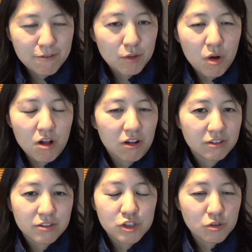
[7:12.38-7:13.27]
have them
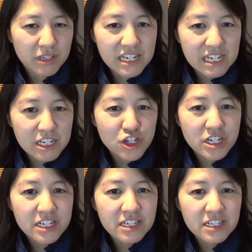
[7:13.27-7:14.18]
all do an
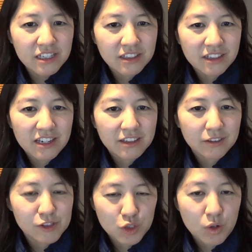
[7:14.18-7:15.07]
EEG
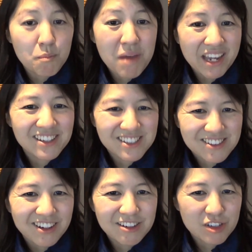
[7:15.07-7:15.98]
and also a MEG
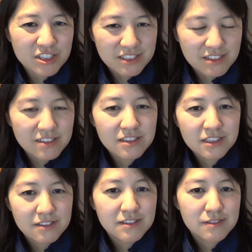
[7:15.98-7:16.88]
study, which is
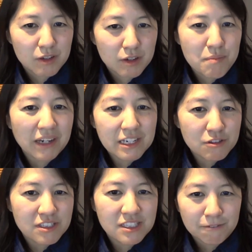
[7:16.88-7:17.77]

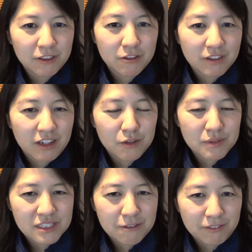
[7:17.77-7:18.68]

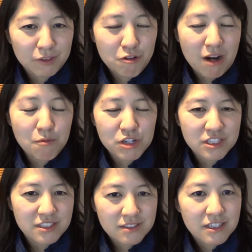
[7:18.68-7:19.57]
magnetoencephalogram, which
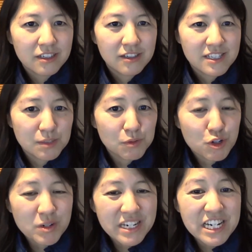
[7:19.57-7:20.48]
is
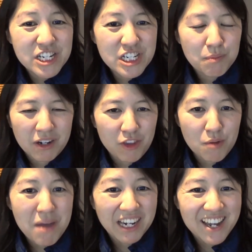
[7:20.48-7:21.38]
similar to an EEG, but on
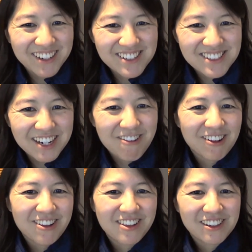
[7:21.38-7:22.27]
the magnetic side
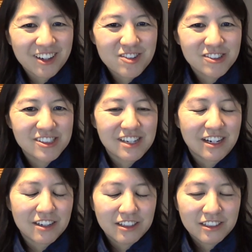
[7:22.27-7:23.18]
rather than the electrical
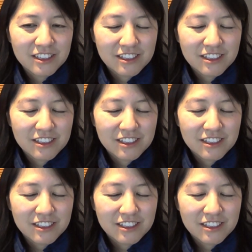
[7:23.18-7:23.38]
side.